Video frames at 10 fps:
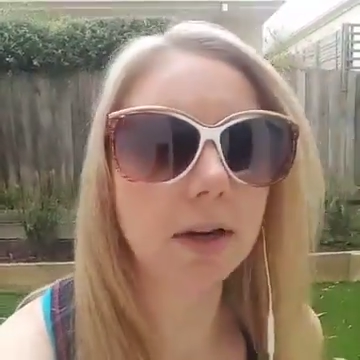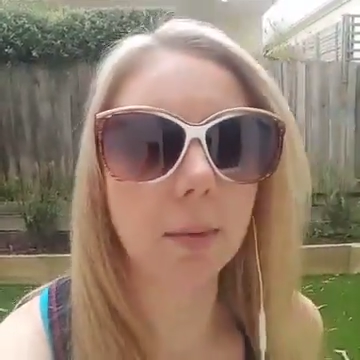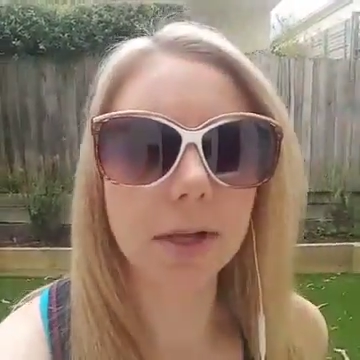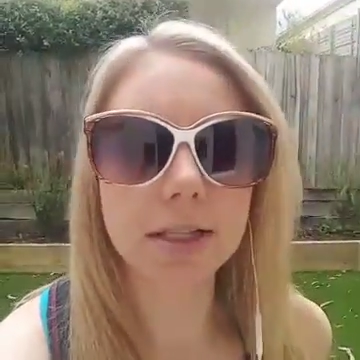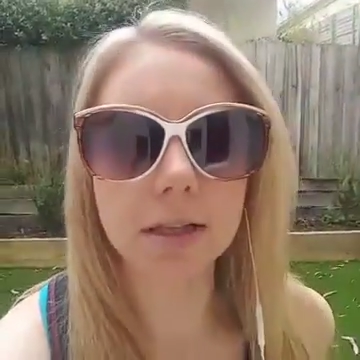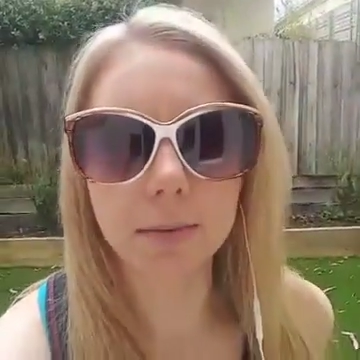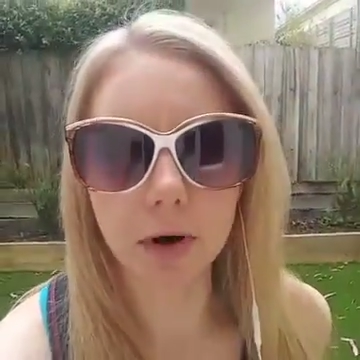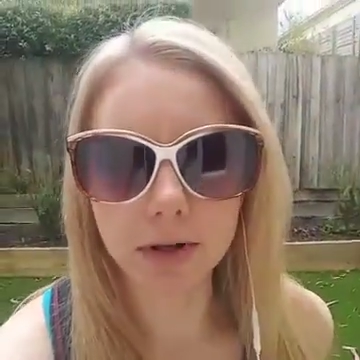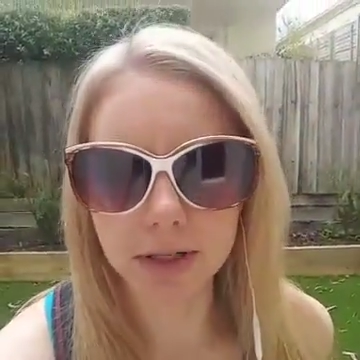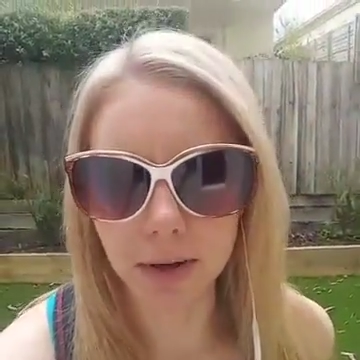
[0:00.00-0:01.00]
comments in the
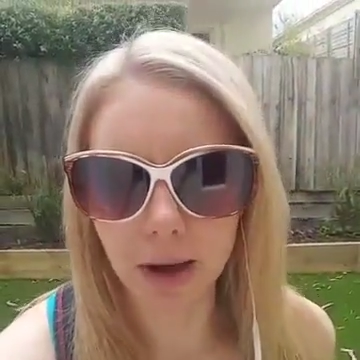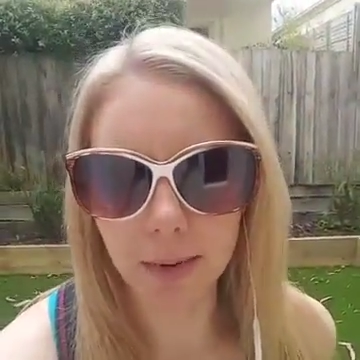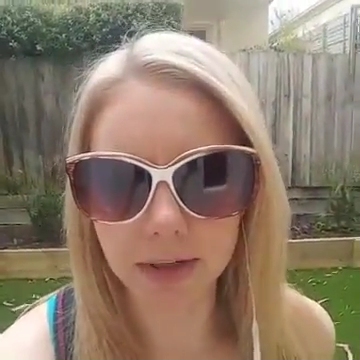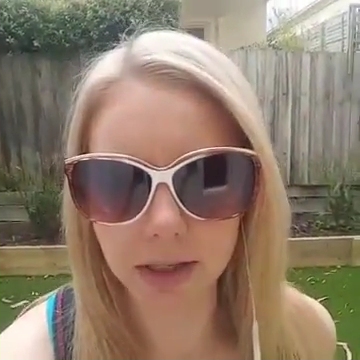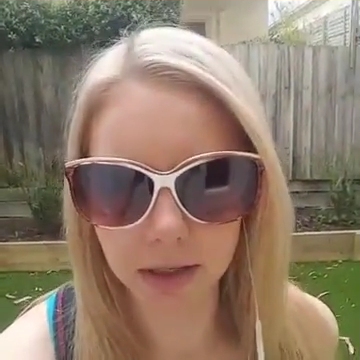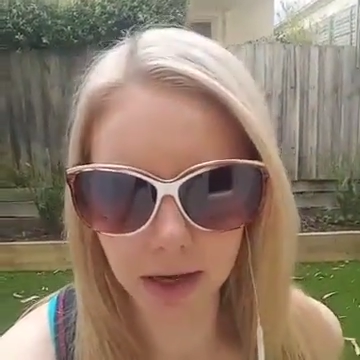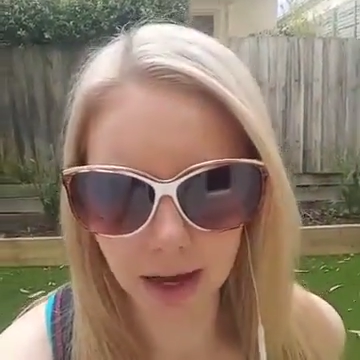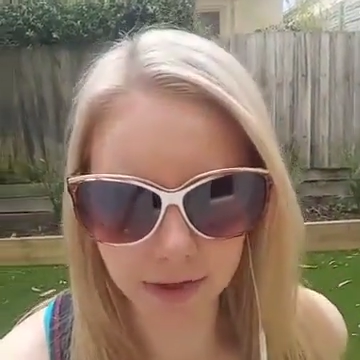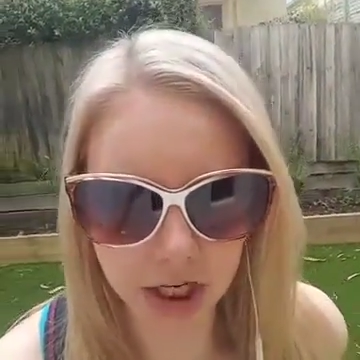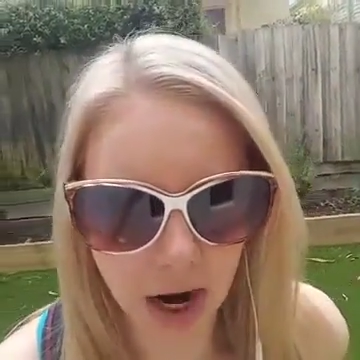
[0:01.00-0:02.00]
box, and I'm happy to
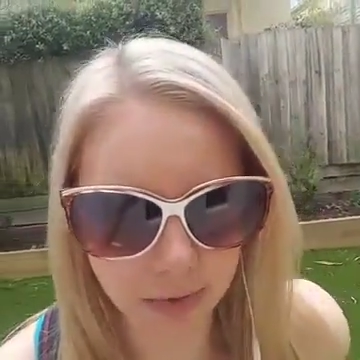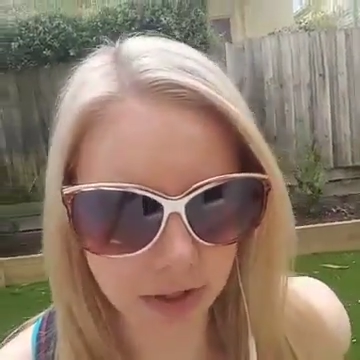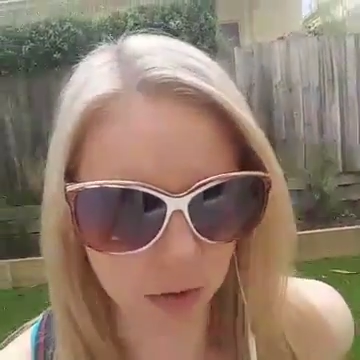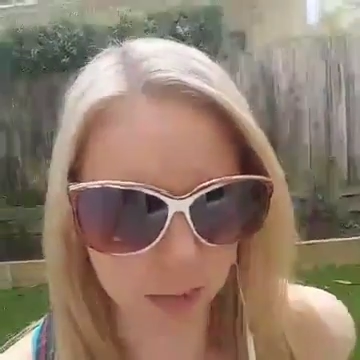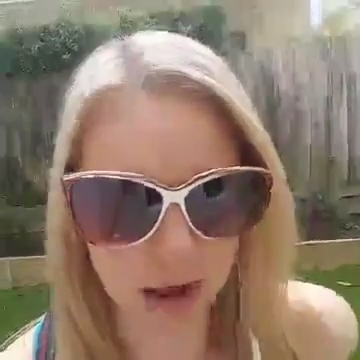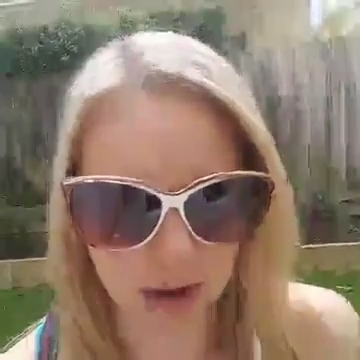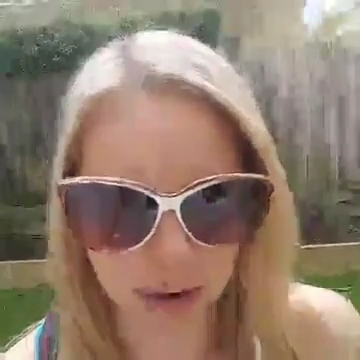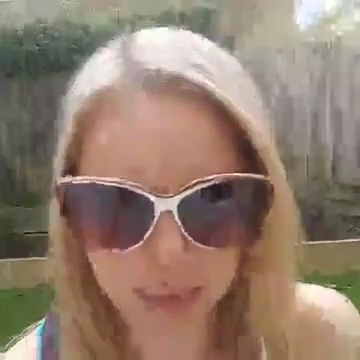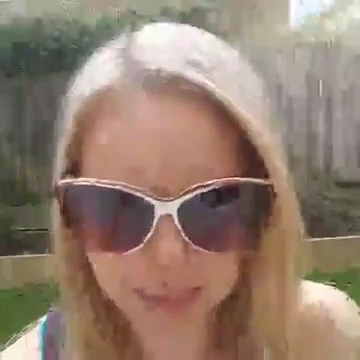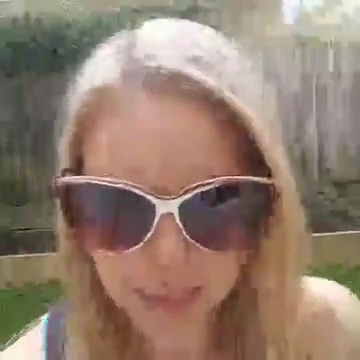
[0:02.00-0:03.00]
have a chat with you about it.